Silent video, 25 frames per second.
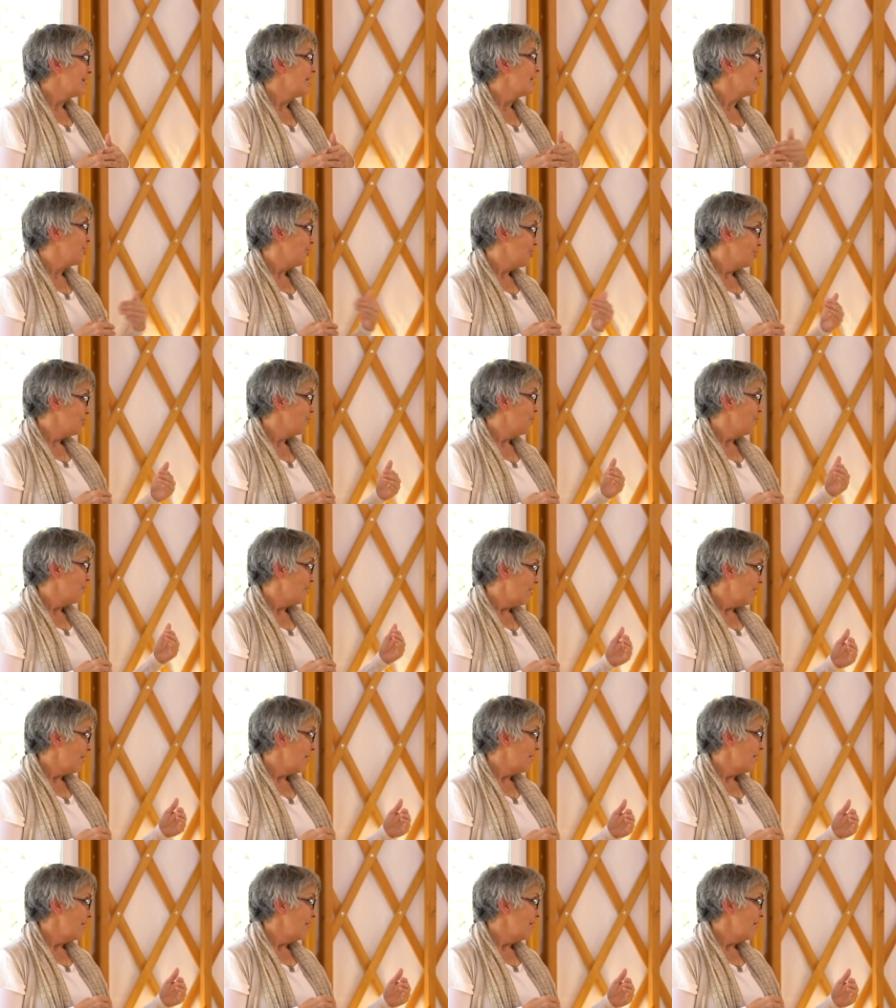that you
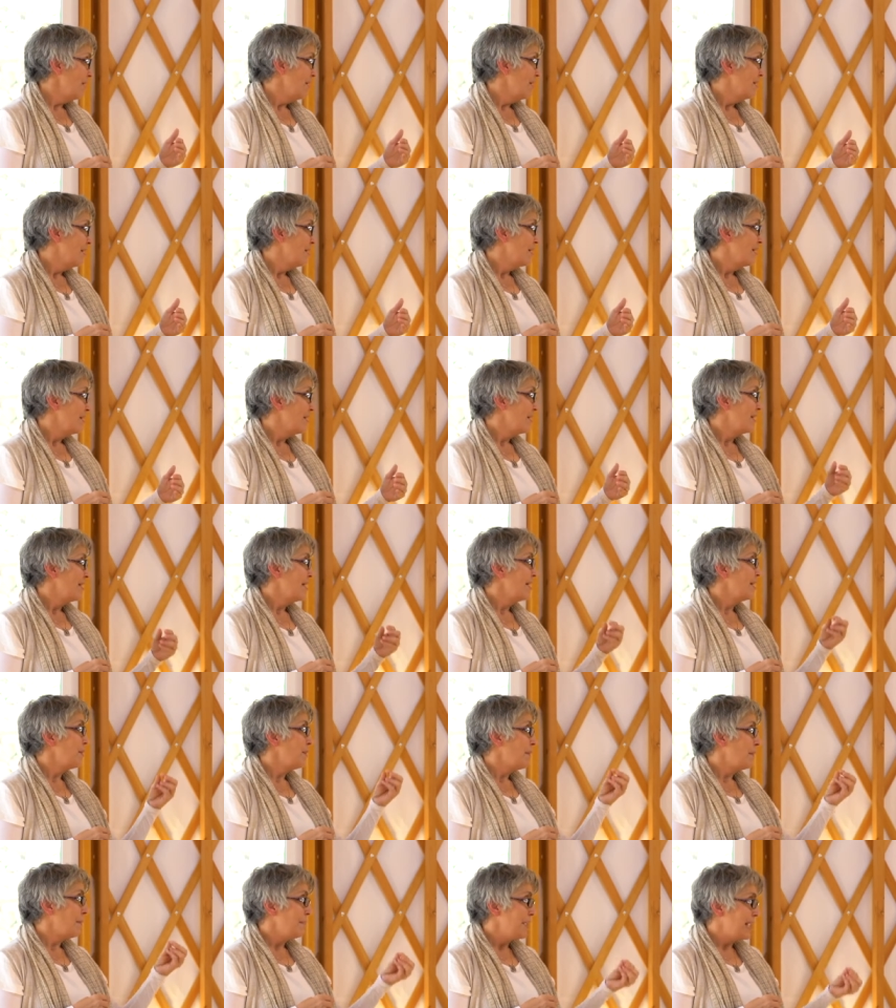are an
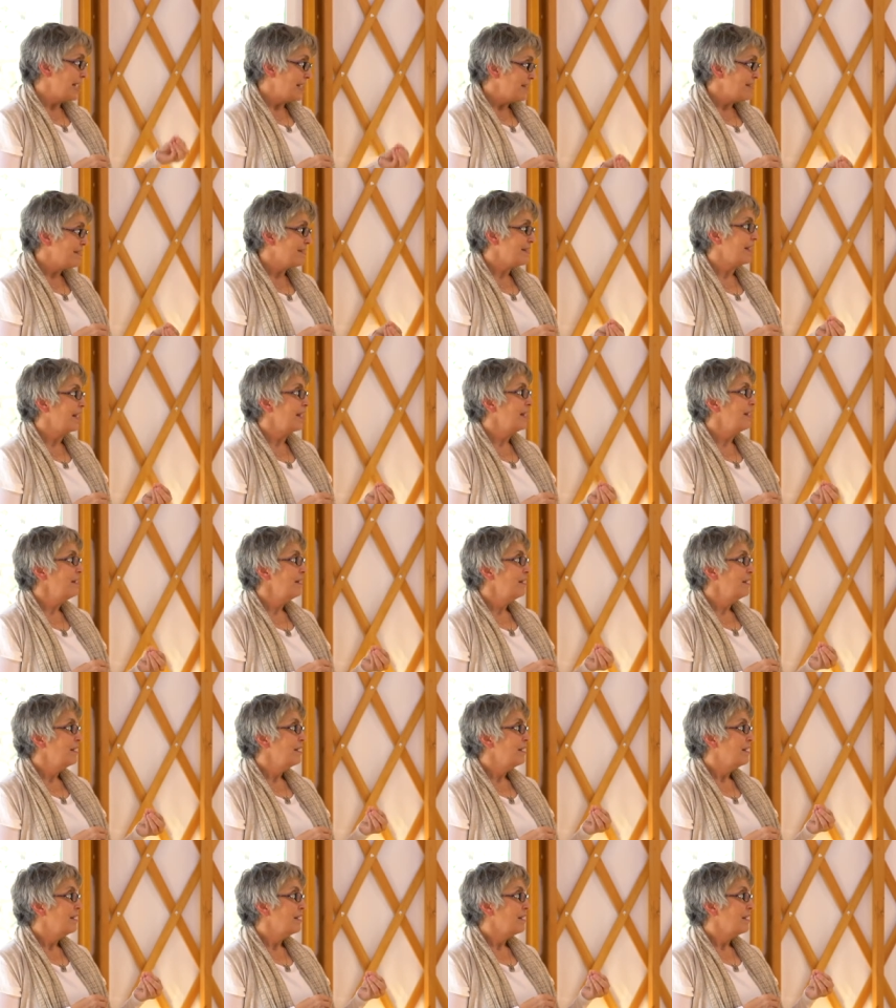amazing
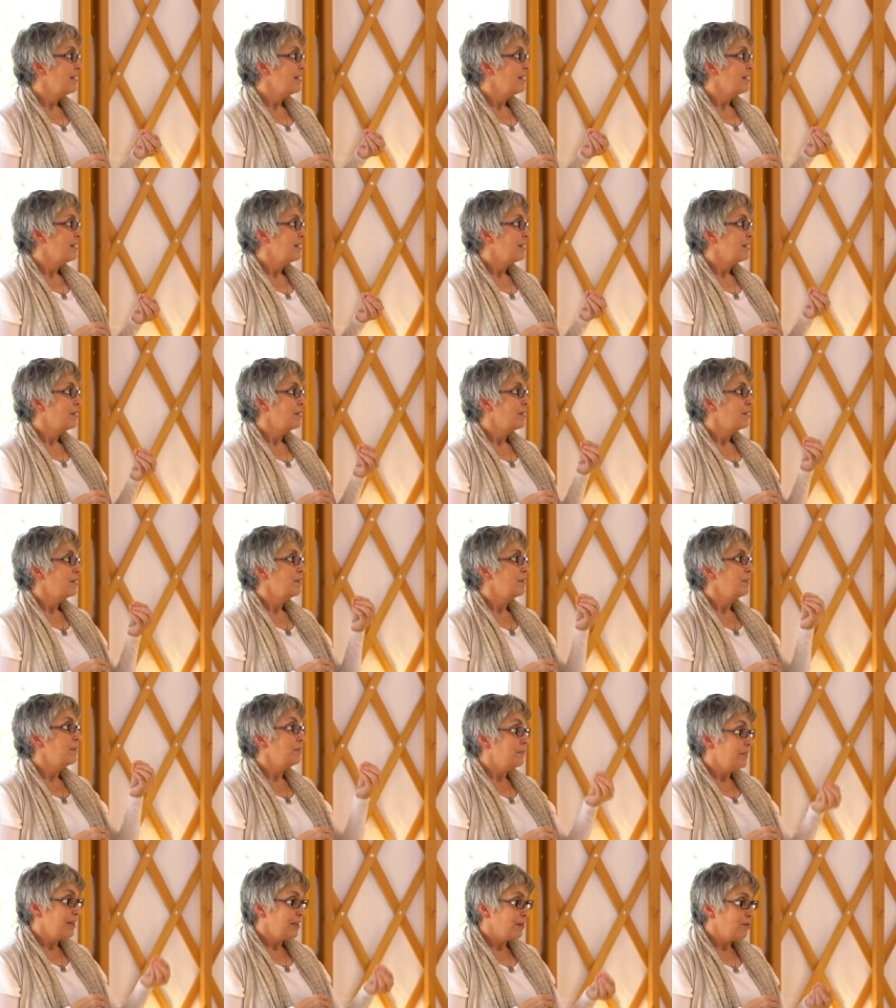
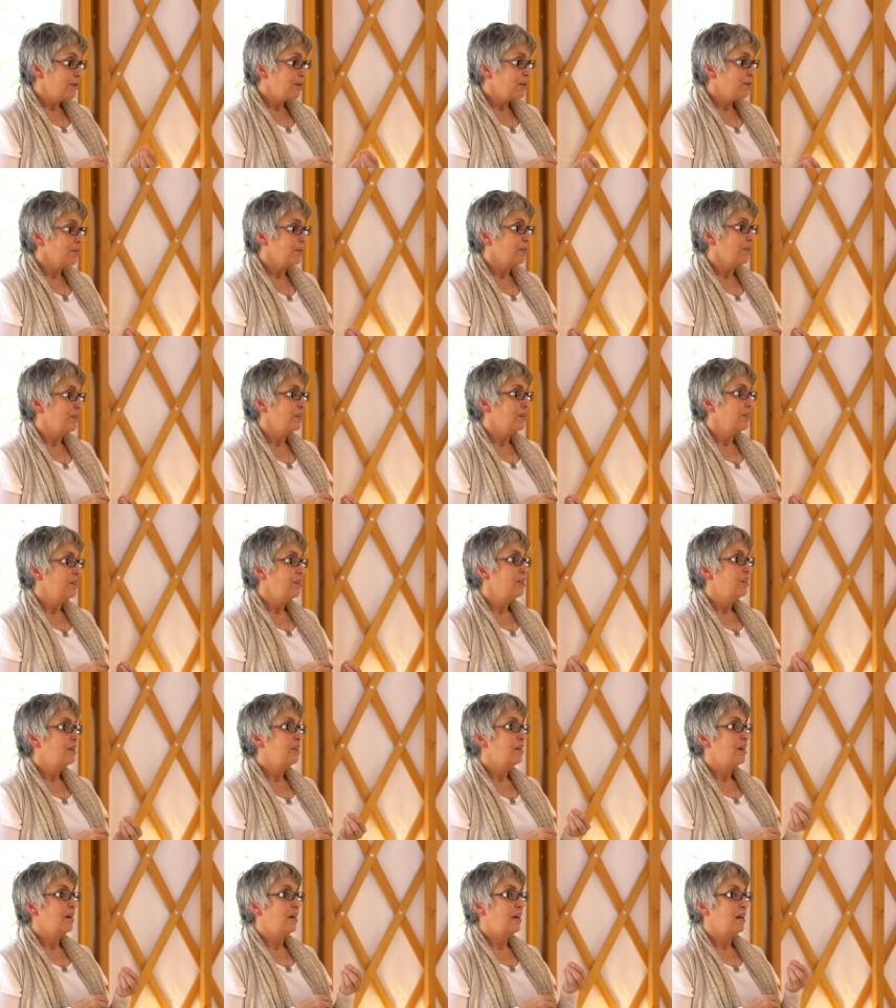miracle
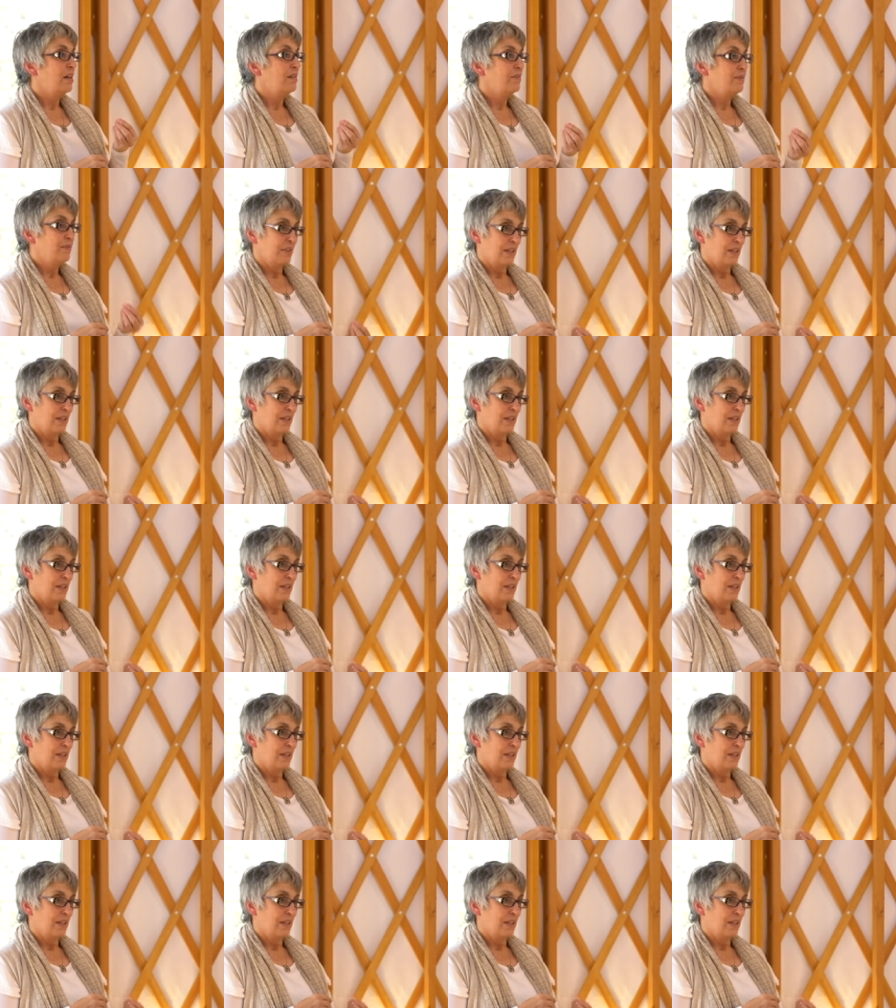of